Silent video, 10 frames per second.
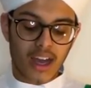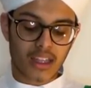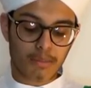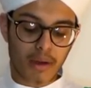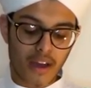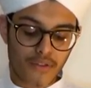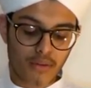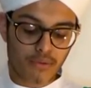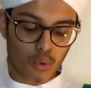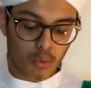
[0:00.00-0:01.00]
and the
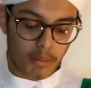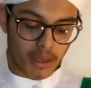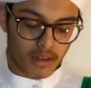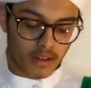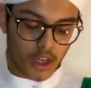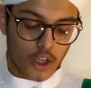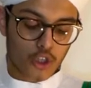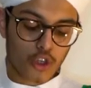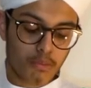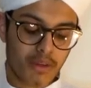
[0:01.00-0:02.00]
perfume for women
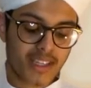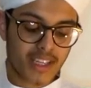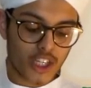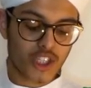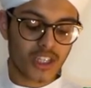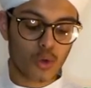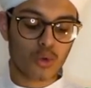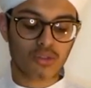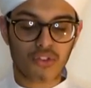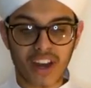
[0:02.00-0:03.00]
should be such that
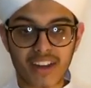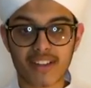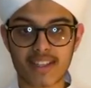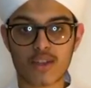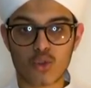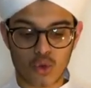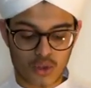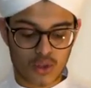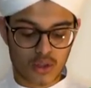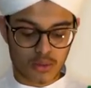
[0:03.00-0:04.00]
whose fragrance don't
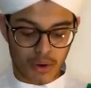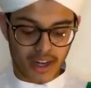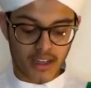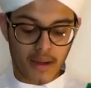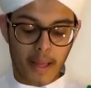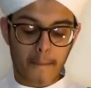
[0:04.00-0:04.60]
spread